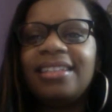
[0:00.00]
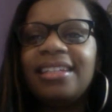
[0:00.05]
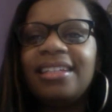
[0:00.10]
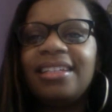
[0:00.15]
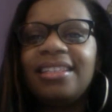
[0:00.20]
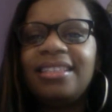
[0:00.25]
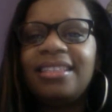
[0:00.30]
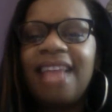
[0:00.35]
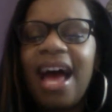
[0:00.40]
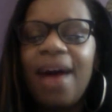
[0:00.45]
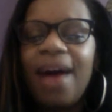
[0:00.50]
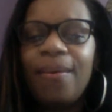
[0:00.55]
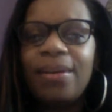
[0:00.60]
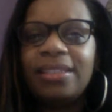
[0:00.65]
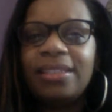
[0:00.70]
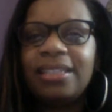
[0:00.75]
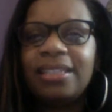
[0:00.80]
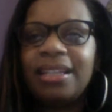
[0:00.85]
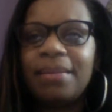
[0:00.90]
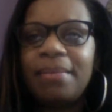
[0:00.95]
That
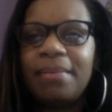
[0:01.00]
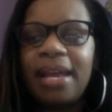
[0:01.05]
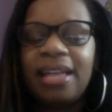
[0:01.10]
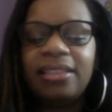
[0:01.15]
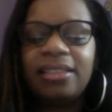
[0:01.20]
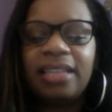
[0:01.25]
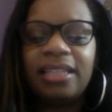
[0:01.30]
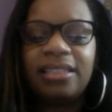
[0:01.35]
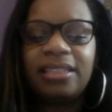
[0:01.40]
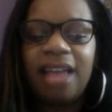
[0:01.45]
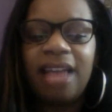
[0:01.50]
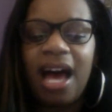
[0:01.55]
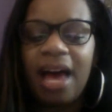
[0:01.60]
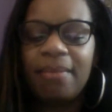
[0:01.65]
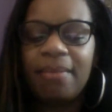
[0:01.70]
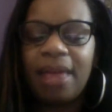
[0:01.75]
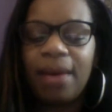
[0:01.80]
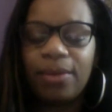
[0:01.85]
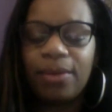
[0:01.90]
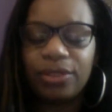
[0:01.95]
was an amazing time.
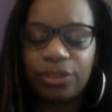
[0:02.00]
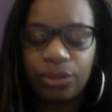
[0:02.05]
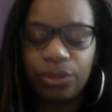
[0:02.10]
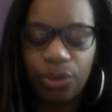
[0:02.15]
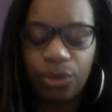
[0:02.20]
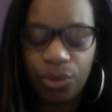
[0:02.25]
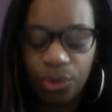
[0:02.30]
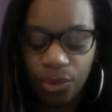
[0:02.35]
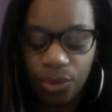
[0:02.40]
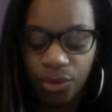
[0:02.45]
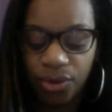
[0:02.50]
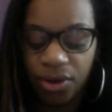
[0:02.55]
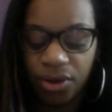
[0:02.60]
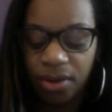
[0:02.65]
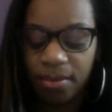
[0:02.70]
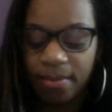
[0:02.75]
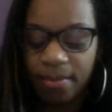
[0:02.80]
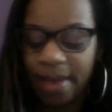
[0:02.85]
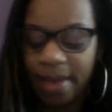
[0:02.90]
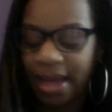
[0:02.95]
That was
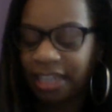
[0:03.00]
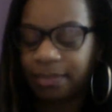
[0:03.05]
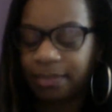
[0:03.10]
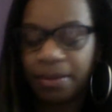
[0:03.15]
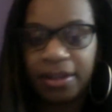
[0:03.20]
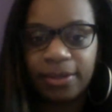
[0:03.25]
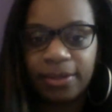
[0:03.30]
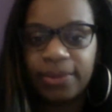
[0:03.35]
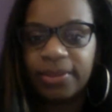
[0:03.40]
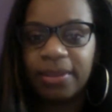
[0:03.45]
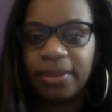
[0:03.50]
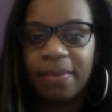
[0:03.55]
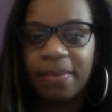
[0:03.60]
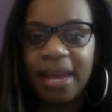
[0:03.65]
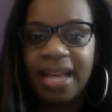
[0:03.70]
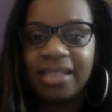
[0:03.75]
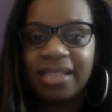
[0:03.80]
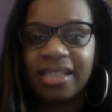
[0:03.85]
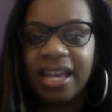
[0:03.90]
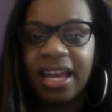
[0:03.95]
cool. My experience was
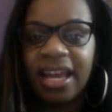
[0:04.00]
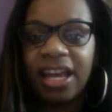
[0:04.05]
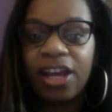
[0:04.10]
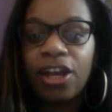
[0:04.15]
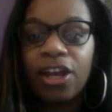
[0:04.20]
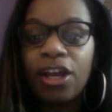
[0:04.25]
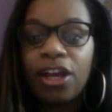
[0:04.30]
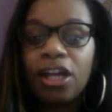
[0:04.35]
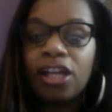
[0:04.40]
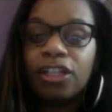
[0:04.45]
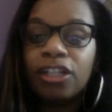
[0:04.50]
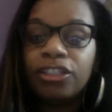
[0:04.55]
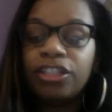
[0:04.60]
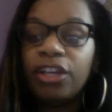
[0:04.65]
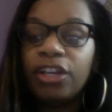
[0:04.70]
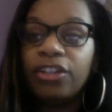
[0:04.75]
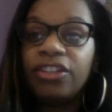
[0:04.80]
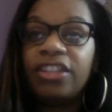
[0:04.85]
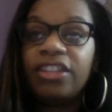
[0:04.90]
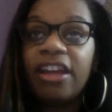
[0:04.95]
amazing.
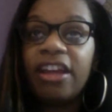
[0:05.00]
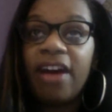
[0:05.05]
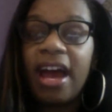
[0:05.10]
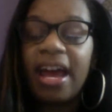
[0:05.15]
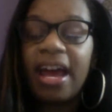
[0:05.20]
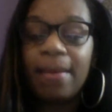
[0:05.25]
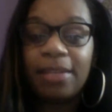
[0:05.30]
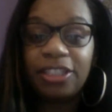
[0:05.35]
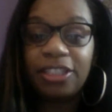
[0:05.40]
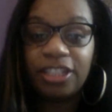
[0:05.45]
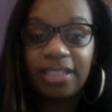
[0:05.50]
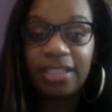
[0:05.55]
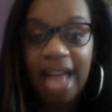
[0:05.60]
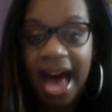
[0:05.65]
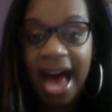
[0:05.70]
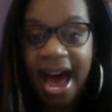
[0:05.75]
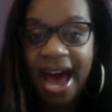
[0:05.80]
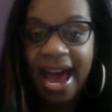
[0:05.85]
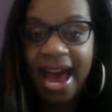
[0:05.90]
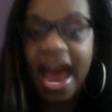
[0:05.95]
So there I am in
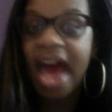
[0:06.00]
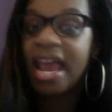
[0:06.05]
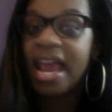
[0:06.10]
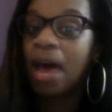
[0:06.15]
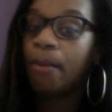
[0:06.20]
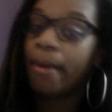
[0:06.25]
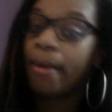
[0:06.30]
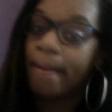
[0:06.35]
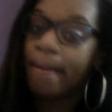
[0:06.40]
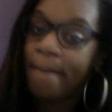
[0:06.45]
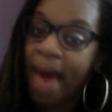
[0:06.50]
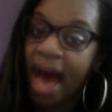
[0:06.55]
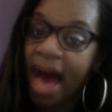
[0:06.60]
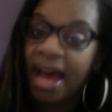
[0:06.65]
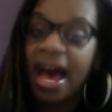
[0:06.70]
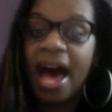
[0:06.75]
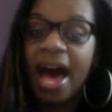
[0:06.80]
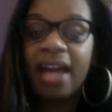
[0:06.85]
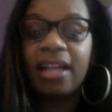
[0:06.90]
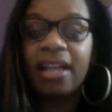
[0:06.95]
July, and I went
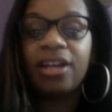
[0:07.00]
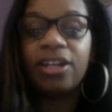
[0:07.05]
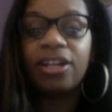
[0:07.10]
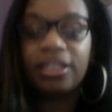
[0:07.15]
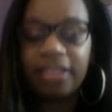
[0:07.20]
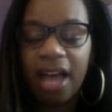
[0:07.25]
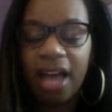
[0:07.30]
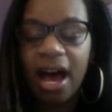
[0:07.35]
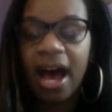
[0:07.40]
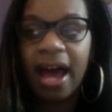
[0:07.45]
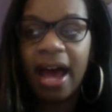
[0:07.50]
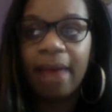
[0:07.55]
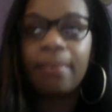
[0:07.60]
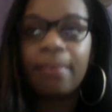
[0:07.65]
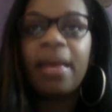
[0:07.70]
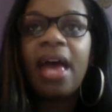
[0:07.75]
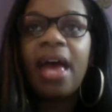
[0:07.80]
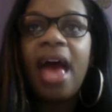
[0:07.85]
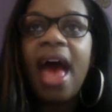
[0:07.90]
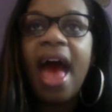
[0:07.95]
back. I had a good time.
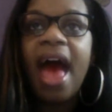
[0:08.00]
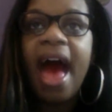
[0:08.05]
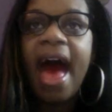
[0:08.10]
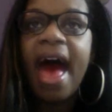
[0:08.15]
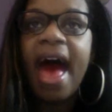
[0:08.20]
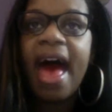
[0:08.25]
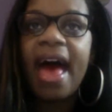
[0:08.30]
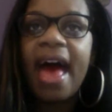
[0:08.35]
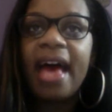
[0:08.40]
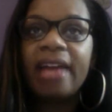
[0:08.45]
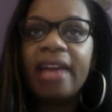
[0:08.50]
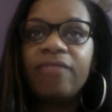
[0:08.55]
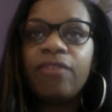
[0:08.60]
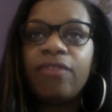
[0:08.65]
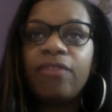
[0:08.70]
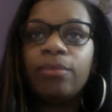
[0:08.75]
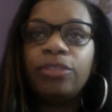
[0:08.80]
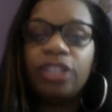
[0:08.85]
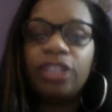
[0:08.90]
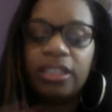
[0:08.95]
And
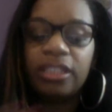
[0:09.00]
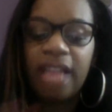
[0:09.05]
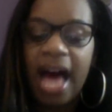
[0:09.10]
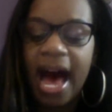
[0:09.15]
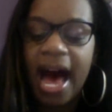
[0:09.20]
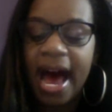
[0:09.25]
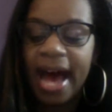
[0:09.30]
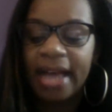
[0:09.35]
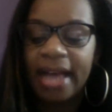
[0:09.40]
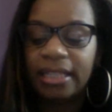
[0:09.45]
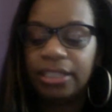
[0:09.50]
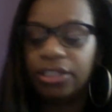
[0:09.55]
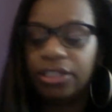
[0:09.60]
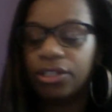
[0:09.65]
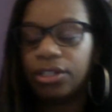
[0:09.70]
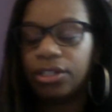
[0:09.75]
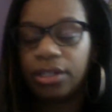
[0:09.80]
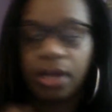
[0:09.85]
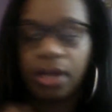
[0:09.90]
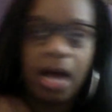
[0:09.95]
from July
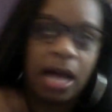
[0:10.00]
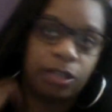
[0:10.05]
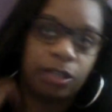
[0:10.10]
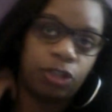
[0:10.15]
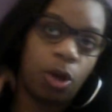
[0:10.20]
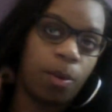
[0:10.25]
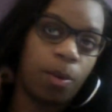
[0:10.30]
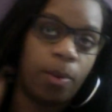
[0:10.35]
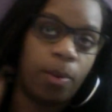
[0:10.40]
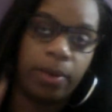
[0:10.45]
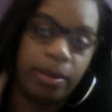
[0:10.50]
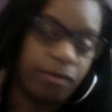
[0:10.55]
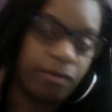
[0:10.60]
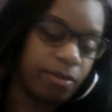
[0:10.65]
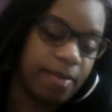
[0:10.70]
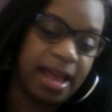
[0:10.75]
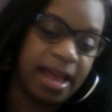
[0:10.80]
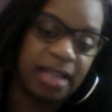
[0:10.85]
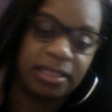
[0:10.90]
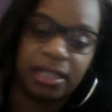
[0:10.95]
till October, we
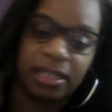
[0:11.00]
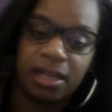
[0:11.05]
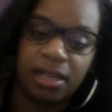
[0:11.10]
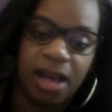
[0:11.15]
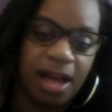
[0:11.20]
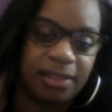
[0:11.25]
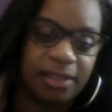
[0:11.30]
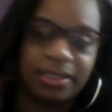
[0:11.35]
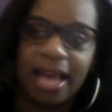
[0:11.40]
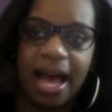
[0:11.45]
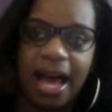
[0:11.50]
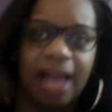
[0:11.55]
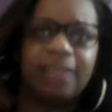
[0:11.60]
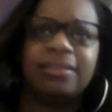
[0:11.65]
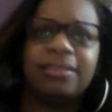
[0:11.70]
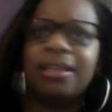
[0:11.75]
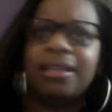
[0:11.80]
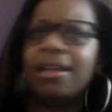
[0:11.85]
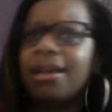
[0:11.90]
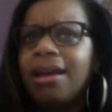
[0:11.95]
remained in contact,
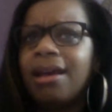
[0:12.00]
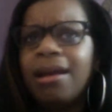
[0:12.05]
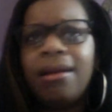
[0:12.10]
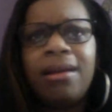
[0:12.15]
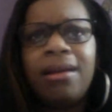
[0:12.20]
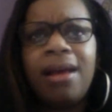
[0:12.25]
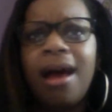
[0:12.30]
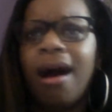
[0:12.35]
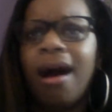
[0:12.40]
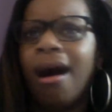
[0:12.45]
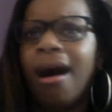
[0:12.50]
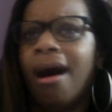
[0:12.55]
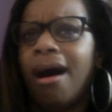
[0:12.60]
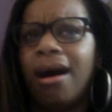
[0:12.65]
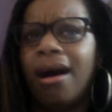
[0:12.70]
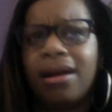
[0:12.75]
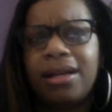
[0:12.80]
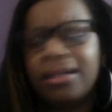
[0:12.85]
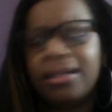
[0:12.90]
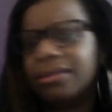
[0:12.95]

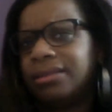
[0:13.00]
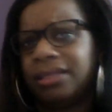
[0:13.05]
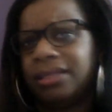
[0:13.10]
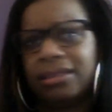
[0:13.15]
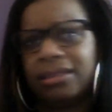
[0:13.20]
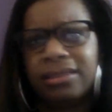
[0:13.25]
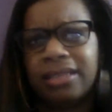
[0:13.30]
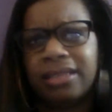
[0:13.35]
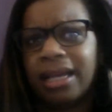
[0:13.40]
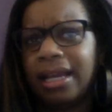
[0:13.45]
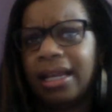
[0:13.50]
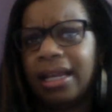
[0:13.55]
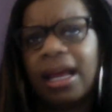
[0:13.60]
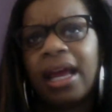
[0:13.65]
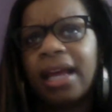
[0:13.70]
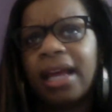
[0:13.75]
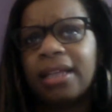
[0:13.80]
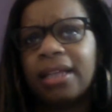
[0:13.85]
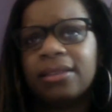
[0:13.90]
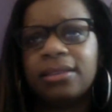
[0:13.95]
consistent.
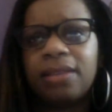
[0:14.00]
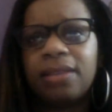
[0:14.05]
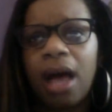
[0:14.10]
And